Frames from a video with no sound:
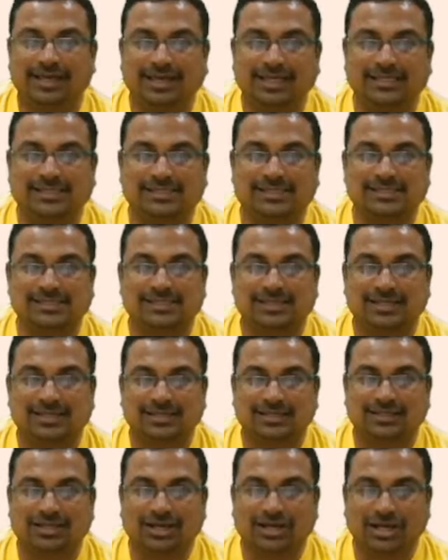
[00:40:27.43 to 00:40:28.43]
is
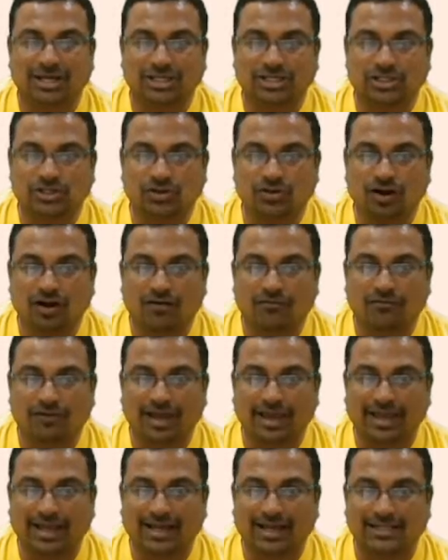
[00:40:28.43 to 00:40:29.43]
the ratio of
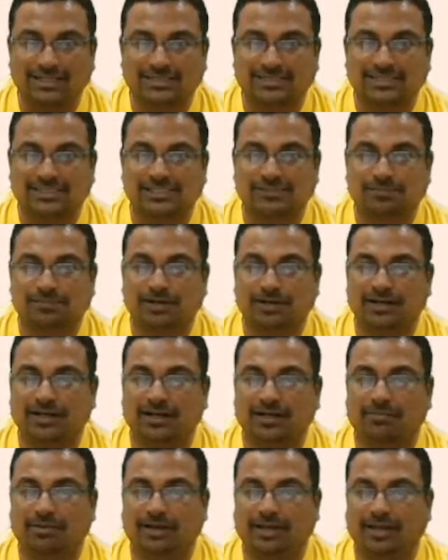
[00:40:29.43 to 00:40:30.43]
angle
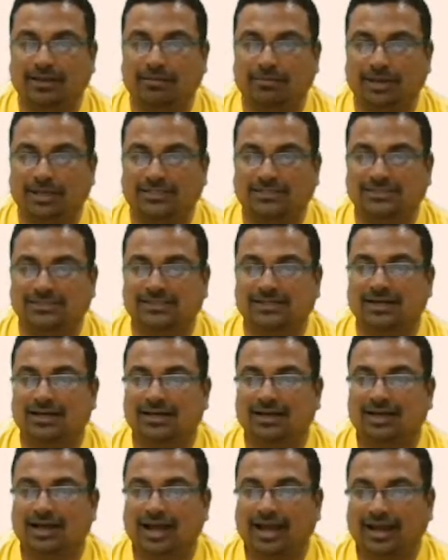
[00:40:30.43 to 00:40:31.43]
suspended by image
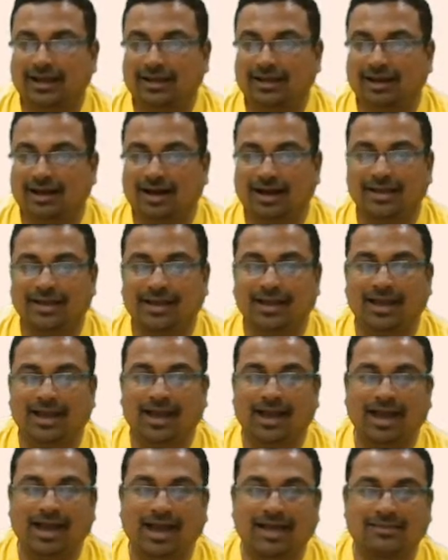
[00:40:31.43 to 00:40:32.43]
at eye
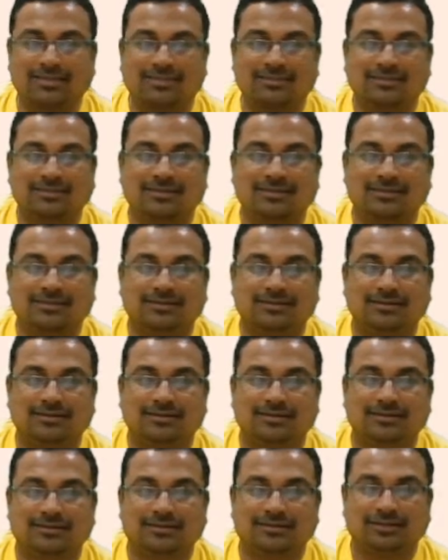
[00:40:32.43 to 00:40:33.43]
as
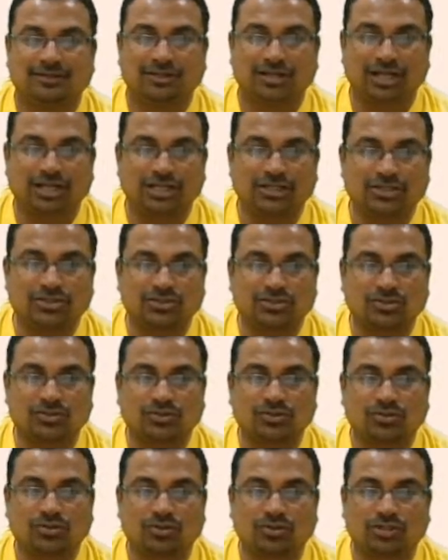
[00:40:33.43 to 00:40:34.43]

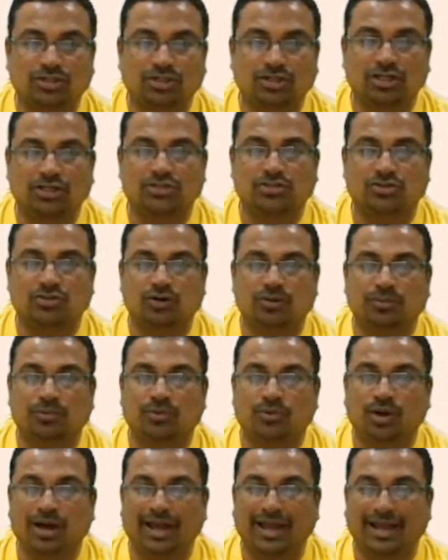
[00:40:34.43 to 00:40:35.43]
through the
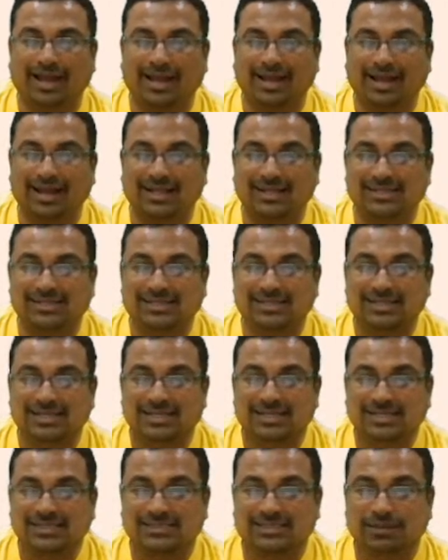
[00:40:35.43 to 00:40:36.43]
telescope to angle
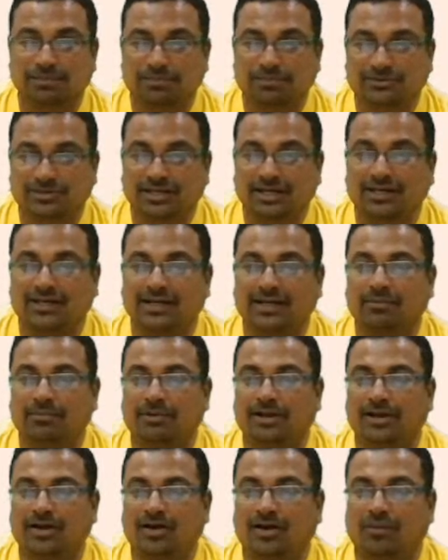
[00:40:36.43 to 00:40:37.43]
subtended
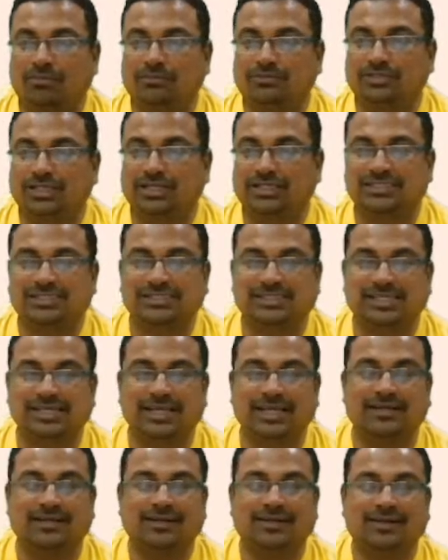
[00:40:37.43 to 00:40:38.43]
by object
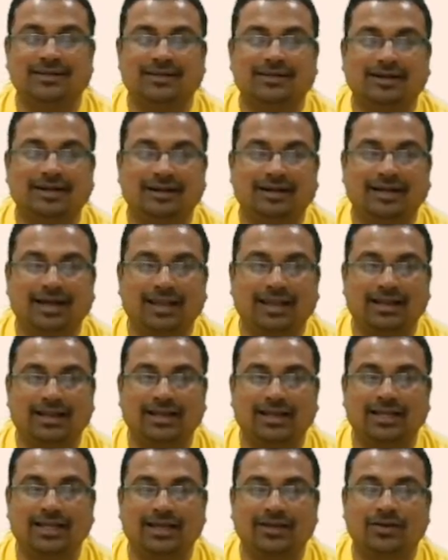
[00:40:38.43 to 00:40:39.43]
seen
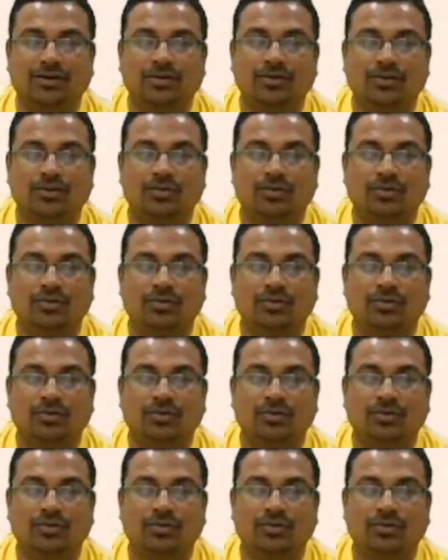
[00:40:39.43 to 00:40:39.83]
directly